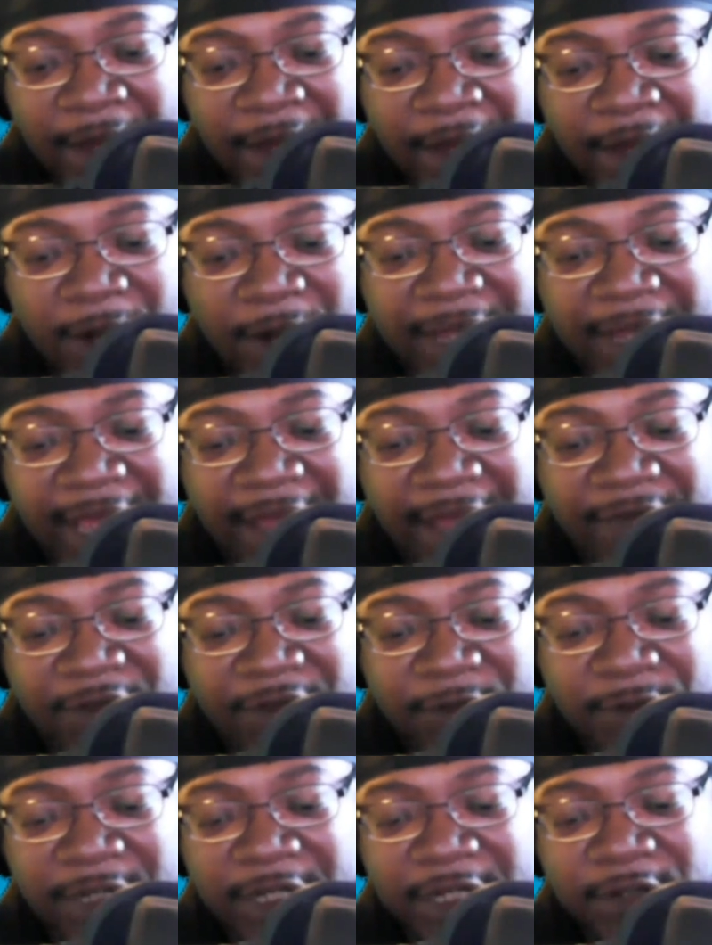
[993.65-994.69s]
where we have
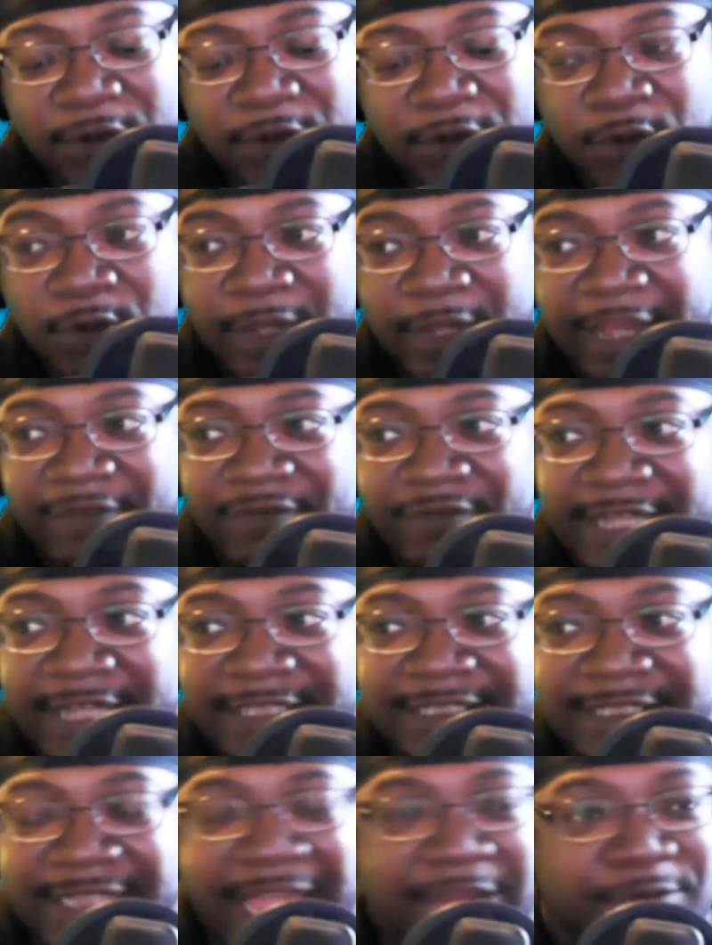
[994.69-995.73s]
the really cool
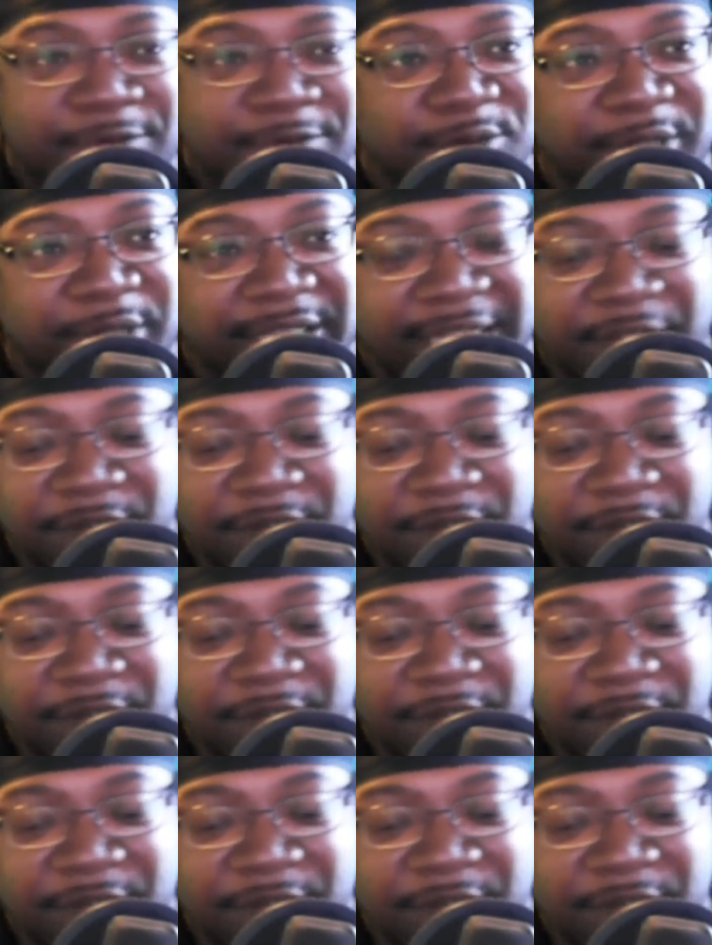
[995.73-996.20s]
advanced chat room right there.